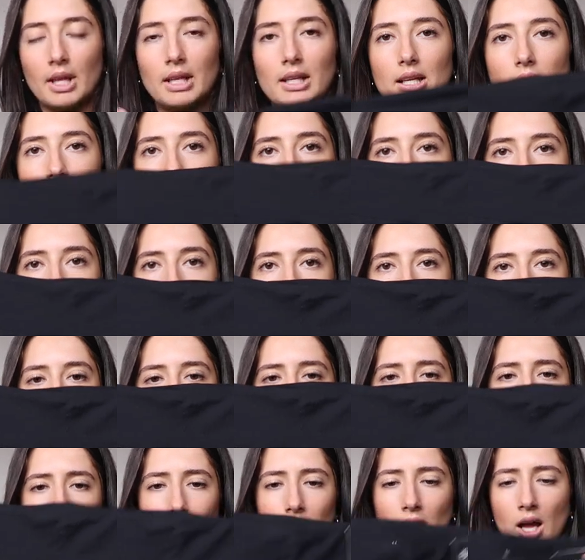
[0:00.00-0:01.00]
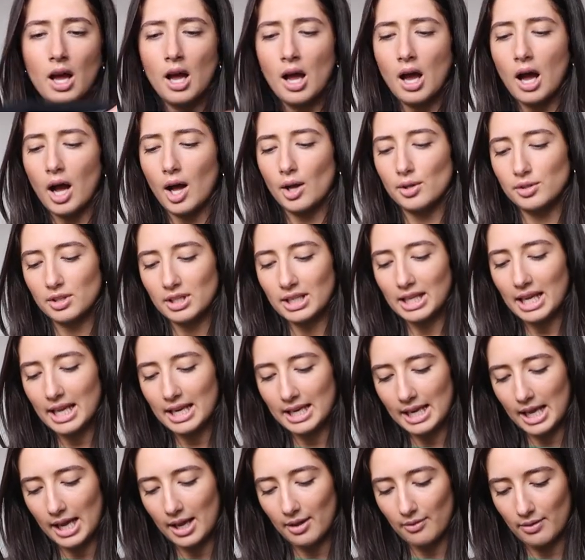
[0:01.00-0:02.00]
Yeah, they're in black. I was gonna
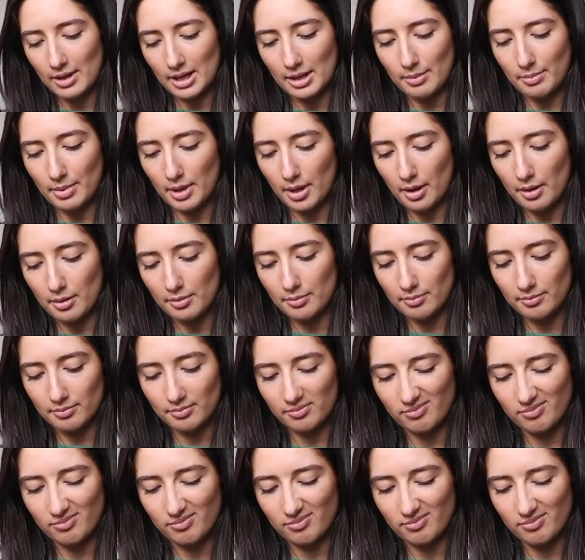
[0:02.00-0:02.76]
get navy, but